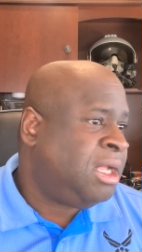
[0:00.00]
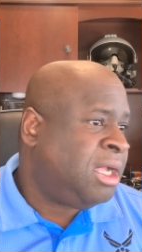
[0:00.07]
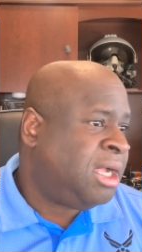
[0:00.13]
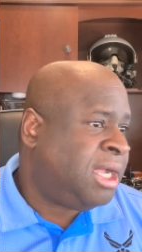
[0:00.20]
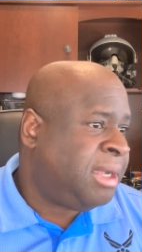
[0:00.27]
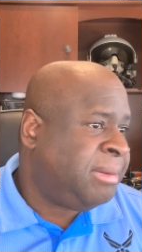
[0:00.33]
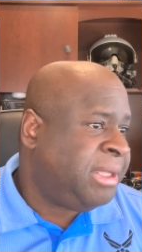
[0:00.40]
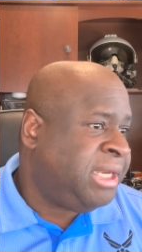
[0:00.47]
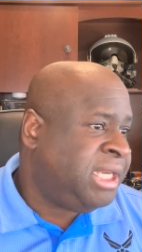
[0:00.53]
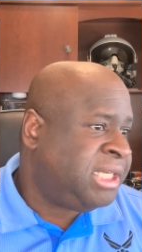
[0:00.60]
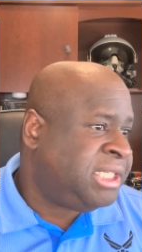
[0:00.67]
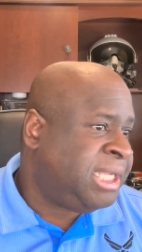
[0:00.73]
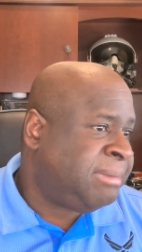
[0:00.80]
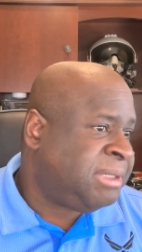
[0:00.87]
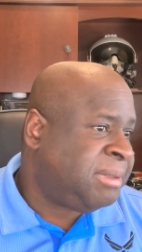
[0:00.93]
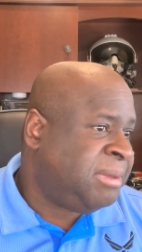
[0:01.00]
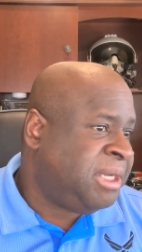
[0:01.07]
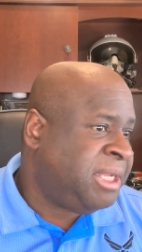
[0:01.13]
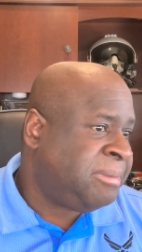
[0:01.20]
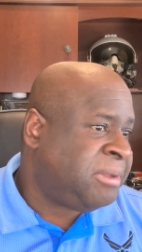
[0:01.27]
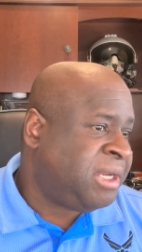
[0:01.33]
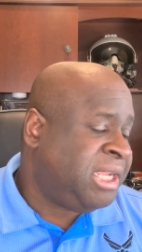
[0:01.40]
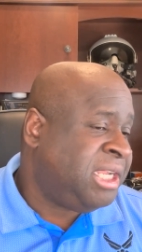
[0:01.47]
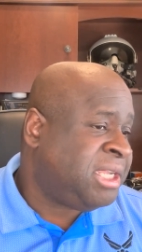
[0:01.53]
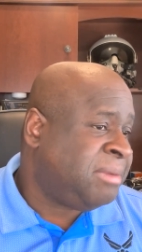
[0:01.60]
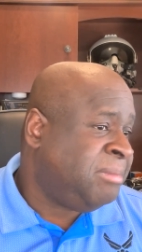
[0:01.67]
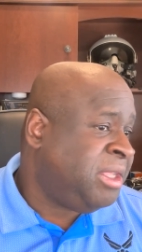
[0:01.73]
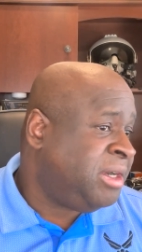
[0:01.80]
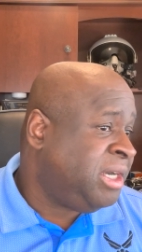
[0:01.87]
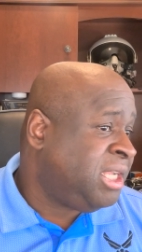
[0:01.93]
Uh, any attempt to manipulate
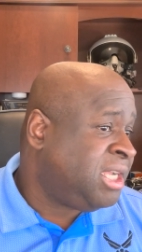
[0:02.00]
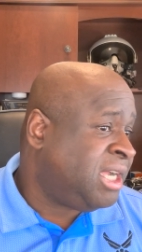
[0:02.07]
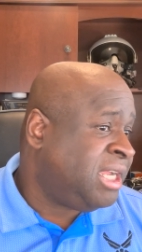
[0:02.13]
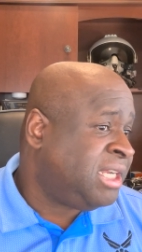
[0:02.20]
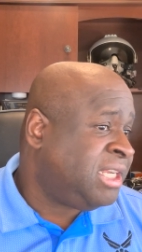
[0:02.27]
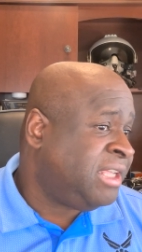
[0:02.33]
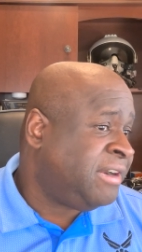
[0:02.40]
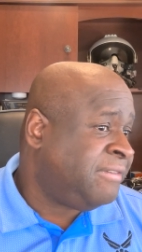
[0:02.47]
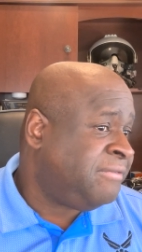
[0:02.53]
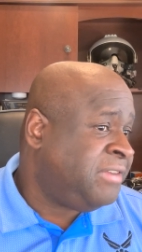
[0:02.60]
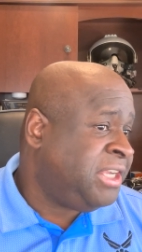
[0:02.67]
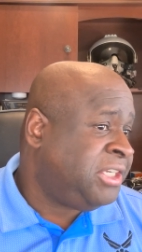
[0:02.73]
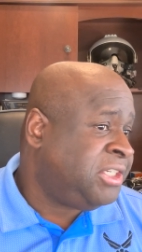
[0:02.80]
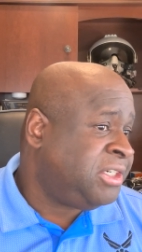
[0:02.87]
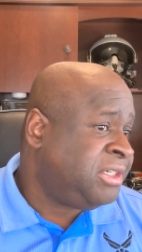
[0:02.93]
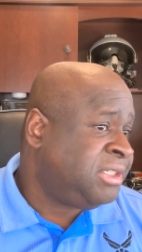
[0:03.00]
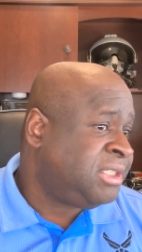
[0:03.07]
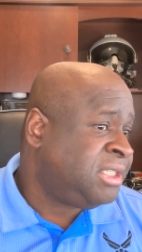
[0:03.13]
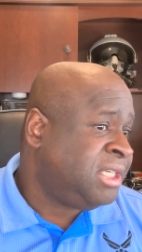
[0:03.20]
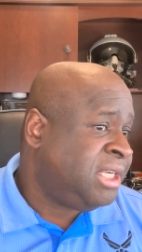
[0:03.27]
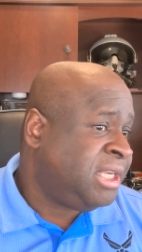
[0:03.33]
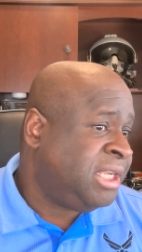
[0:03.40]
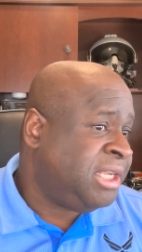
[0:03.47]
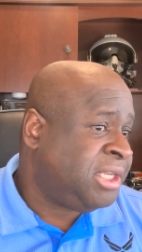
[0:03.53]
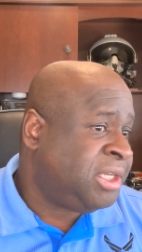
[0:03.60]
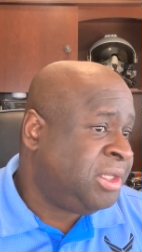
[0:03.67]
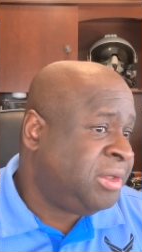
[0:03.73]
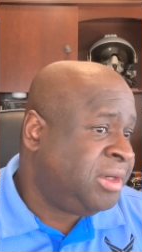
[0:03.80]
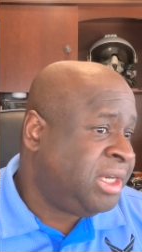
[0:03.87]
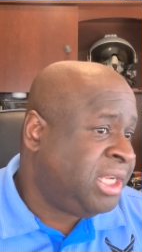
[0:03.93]
community content or features,
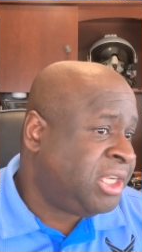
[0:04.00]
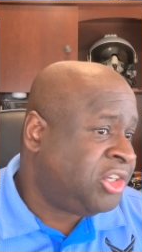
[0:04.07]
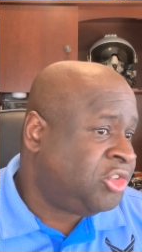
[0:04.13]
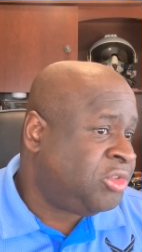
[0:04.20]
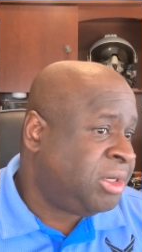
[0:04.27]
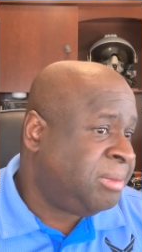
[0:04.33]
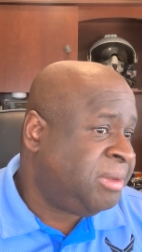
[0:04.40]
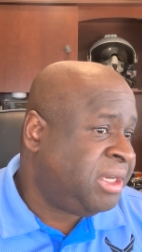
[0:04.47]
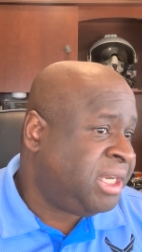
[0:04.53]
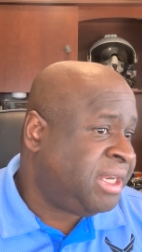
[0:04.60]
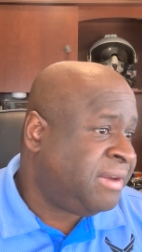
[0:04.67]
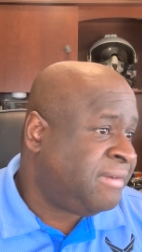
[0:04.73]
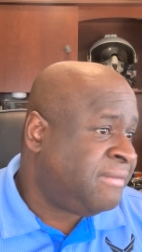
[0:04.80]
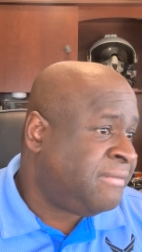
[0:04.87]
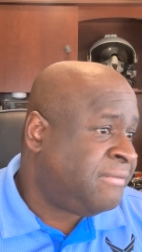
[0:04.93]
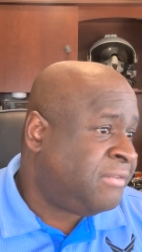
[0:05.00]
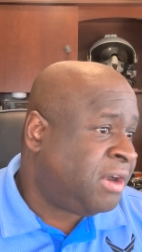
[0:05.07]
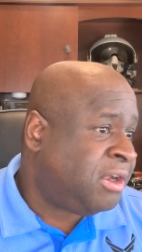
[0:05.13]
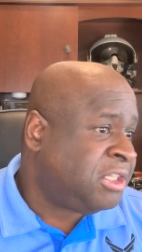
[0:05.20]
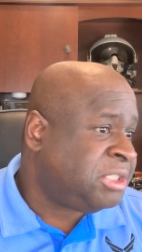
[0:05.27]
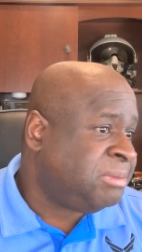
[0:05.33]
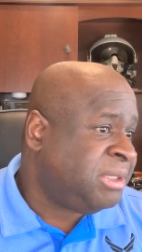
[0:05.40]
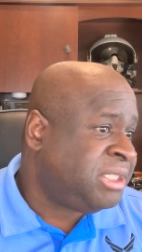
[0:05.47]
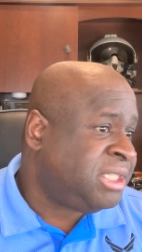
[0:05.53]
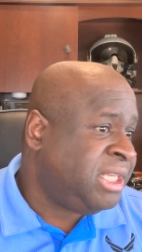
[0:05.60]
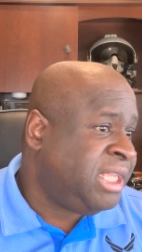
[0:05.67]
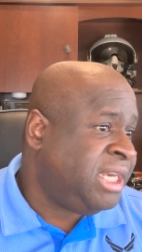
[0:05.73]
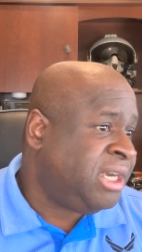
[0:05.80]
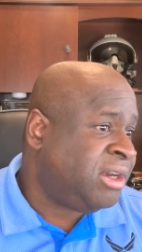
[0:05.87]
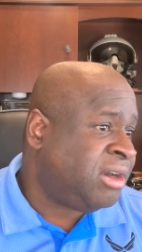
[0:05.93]
including contributing false,
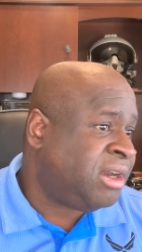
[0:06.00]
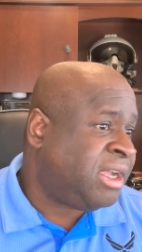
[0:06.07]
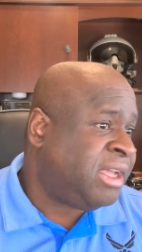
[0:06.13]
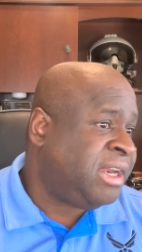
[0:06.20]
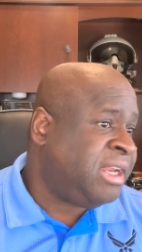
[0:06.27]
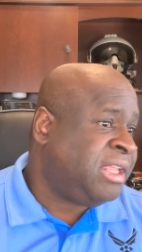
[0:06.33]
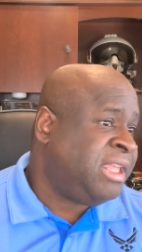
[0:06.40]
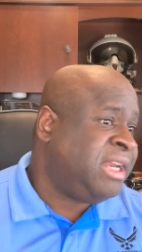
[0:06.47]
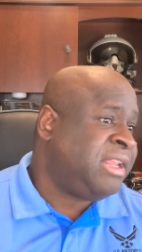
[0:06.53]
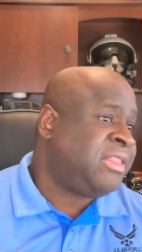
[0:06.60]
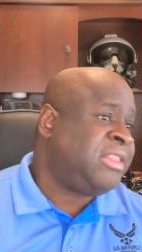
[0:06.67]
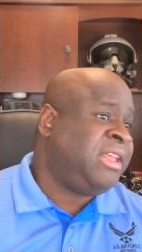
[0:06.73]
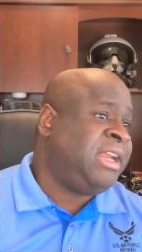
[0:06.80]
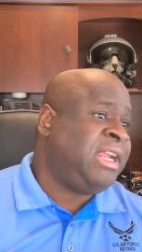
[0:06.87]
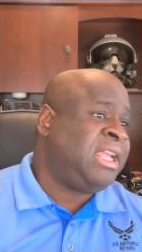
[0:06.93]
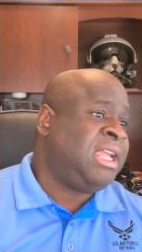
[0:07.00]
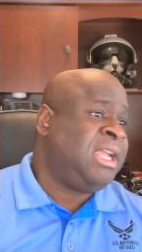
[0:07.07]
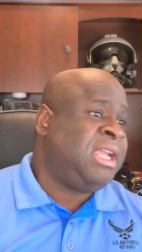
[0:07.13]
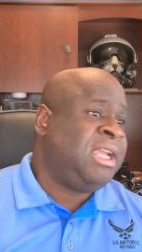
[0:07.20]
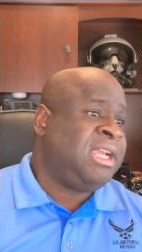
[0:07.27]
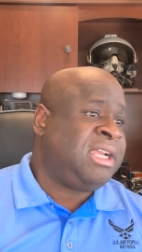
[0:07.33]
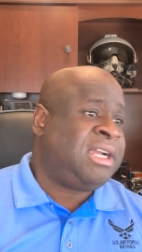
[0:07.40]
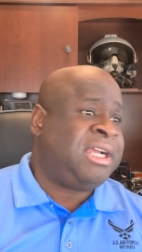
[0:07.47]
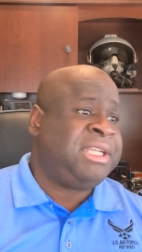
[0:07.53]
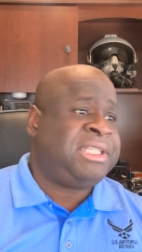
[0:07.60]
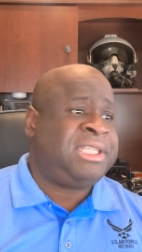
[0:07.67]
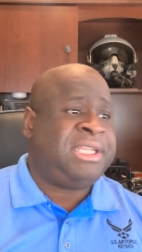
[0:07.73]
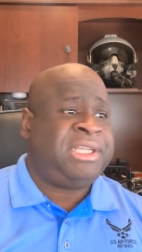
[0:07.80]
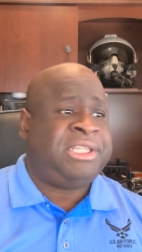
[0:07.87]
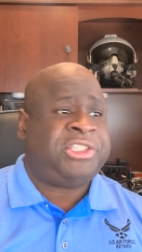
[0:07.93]
misleading, or inauthentic
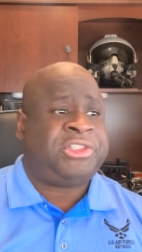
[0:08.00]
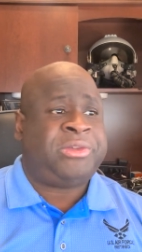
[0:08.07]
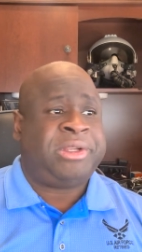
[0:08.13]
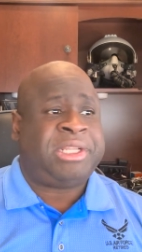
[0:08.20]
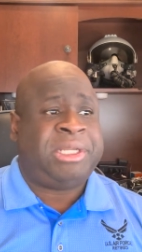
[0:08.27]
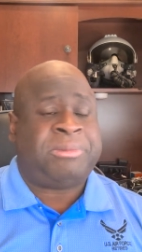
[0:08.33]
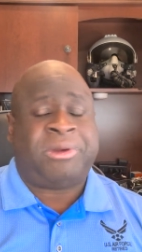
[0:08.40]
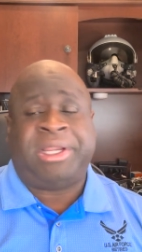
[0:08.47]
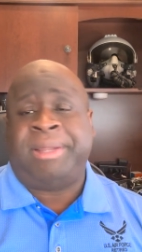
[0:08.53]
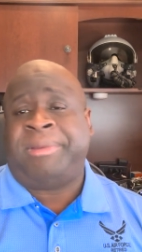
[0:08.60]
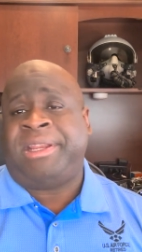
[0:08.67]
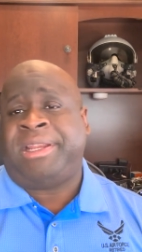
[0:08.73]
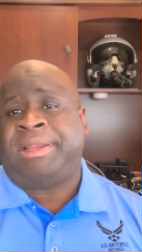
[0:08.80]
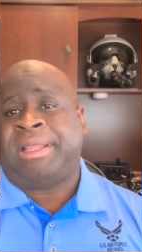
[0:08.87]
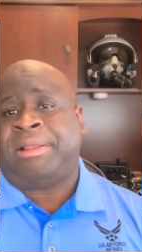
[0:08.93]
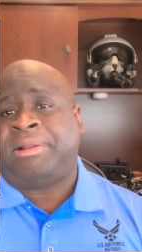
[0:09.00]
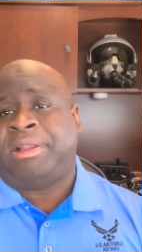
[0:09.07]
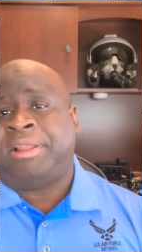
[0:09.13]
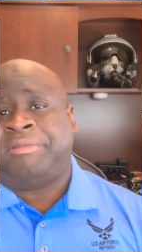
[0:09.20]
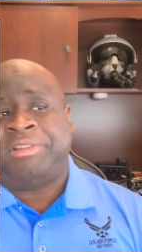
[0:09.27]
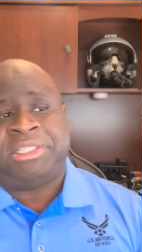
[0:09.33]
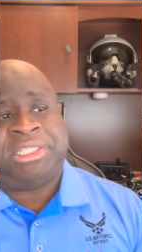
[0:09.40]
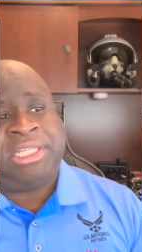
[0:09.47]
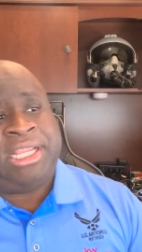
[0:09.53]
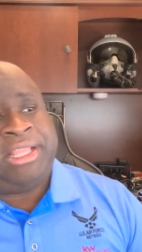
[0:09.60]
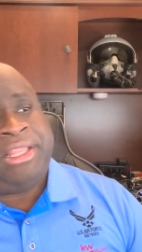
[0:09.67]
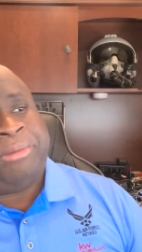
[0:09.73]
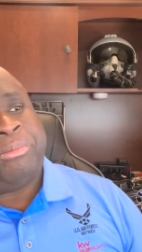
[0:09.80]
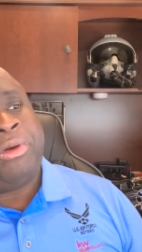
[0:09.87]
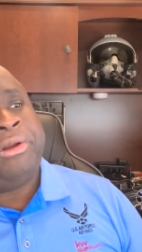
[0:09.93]
content is strictly prohibited. I'd love to see how
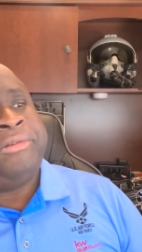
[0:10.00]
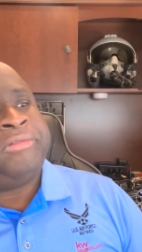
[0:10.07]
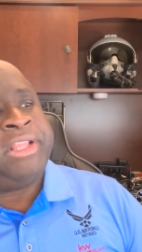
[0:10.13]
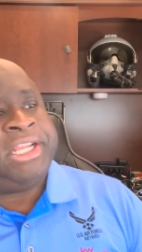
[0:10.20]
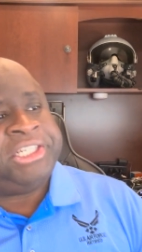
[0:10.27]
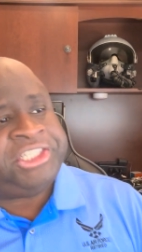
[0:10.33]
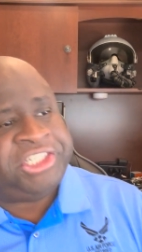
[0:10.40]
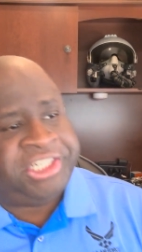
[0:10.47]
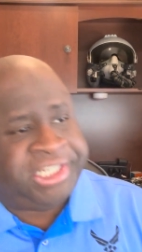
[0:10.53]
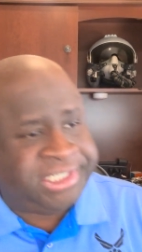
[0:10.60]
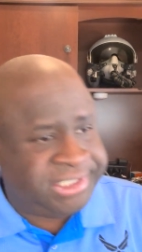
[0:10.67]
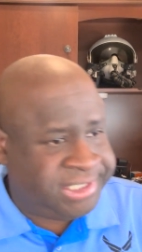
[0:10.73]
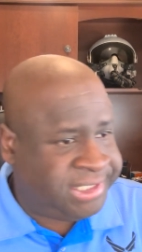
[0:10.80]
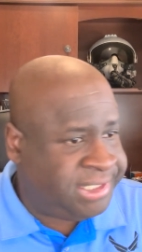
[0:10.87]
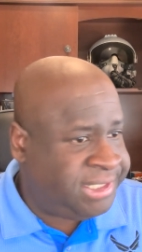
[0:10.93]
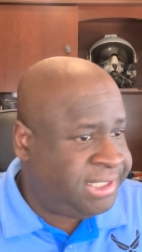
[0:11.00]
they prove that shit.